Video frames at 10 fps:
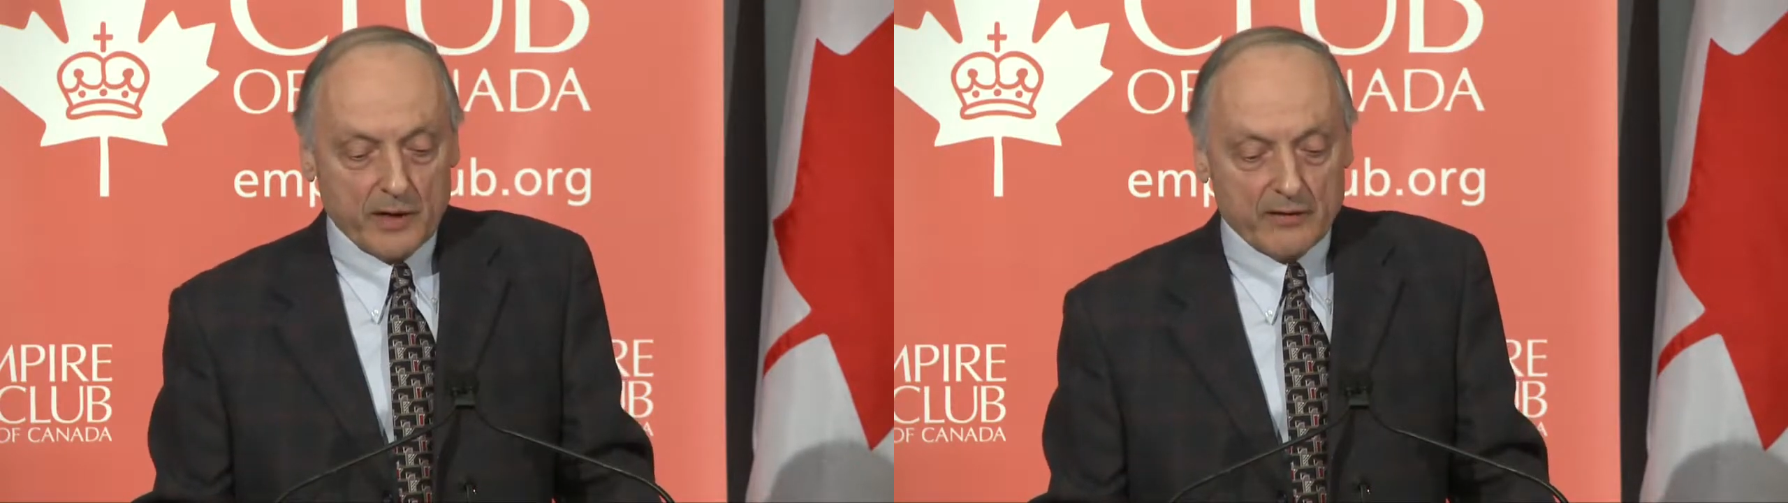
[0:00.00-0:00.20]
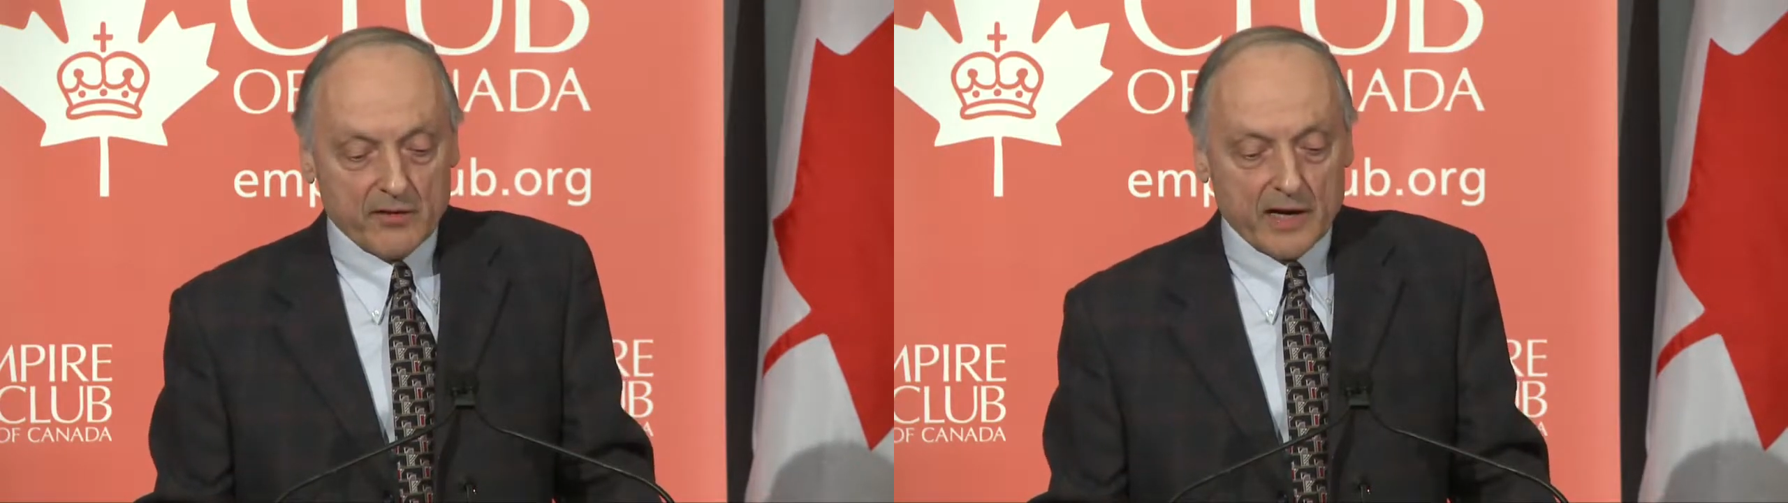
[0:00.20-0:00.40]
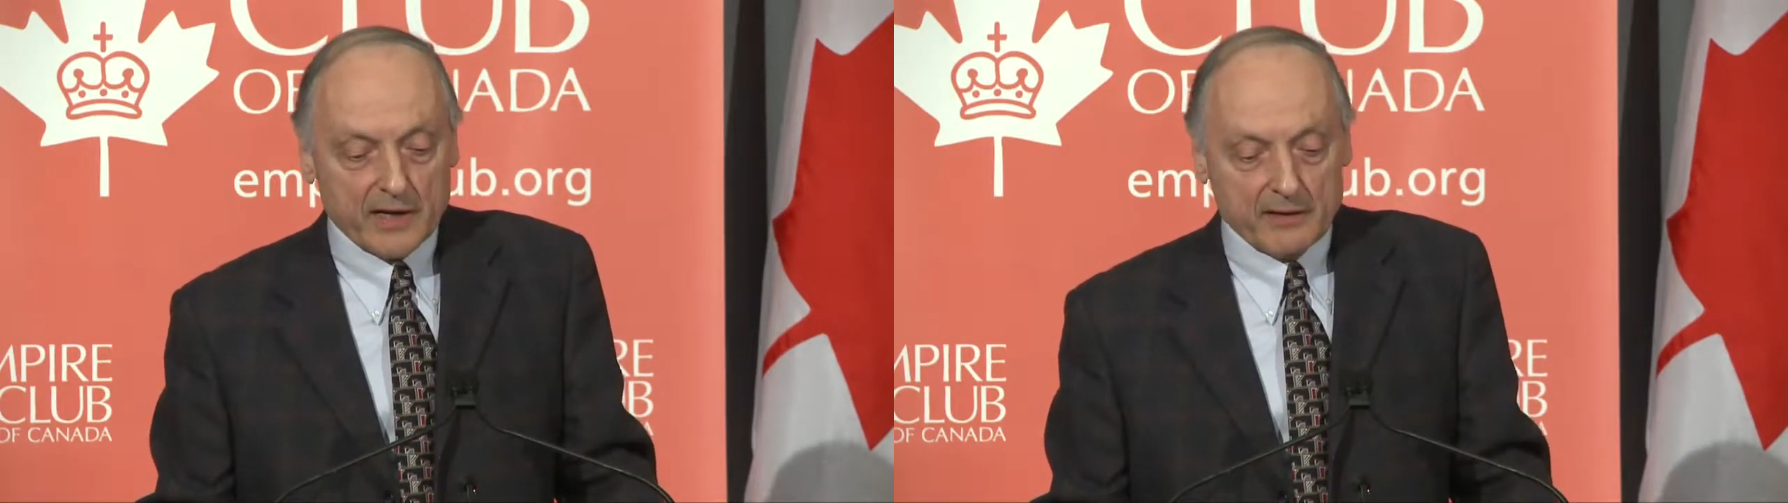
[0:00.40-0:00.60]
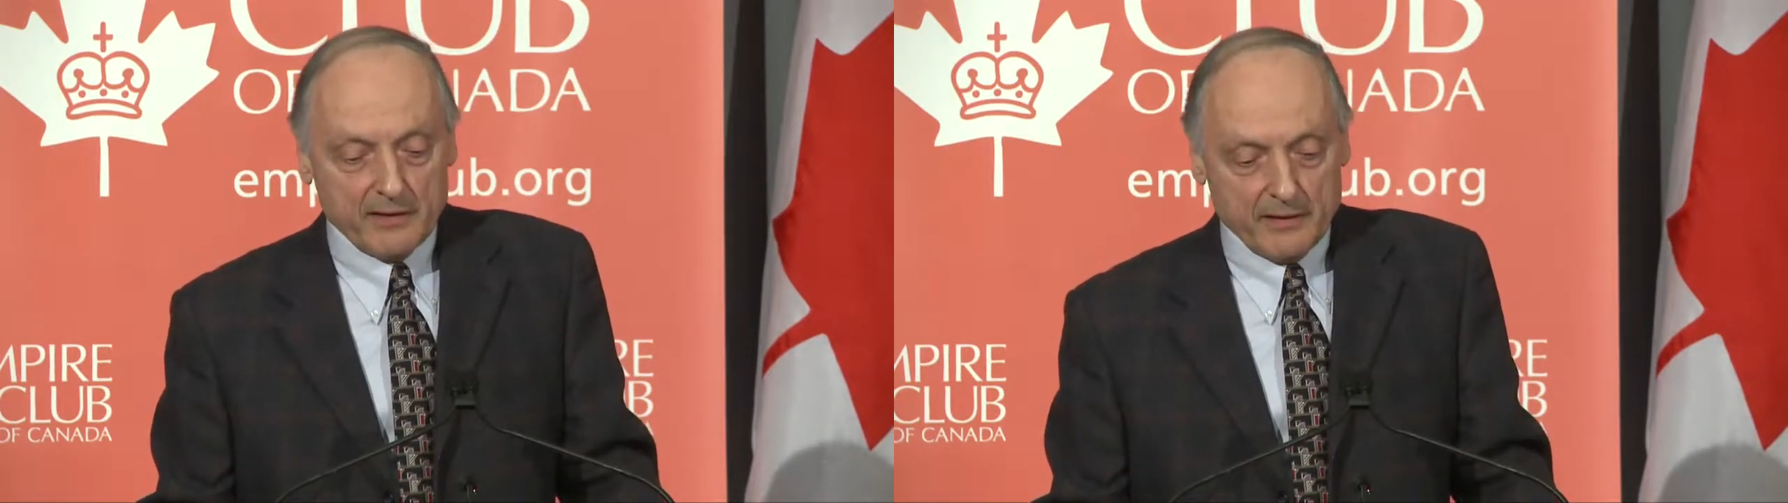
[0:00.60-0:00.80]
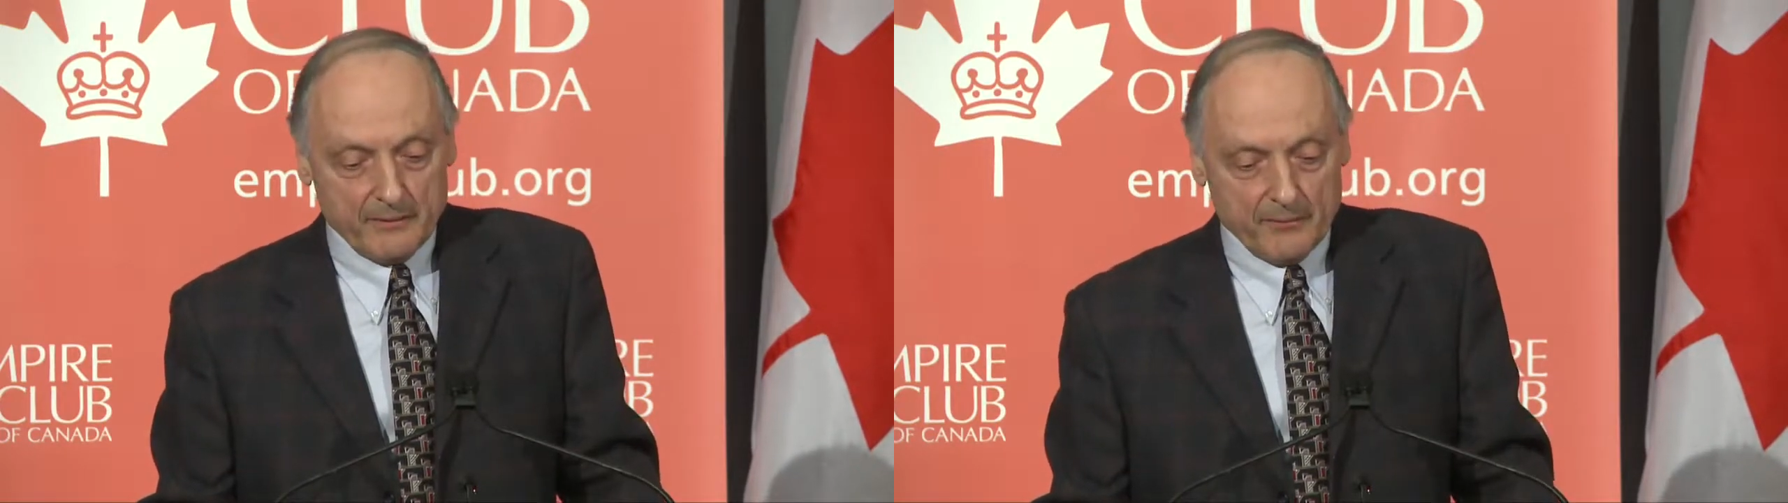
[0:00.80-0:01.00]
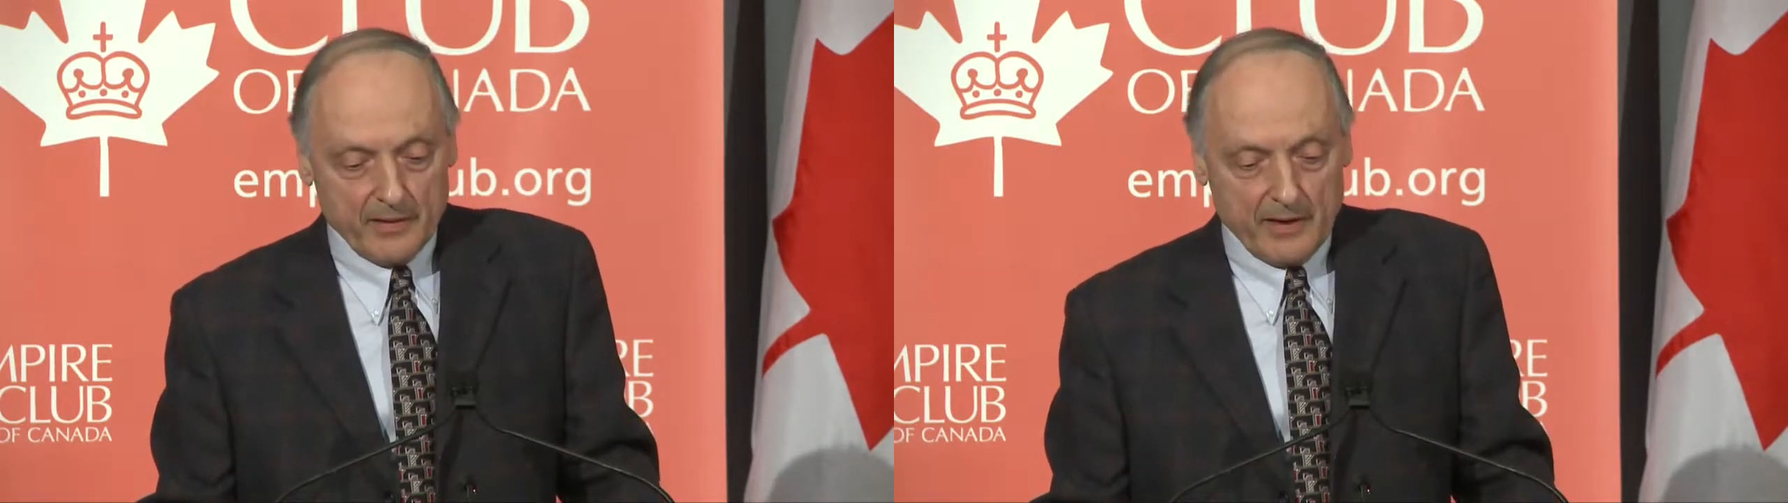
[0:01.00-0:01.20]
waveguide,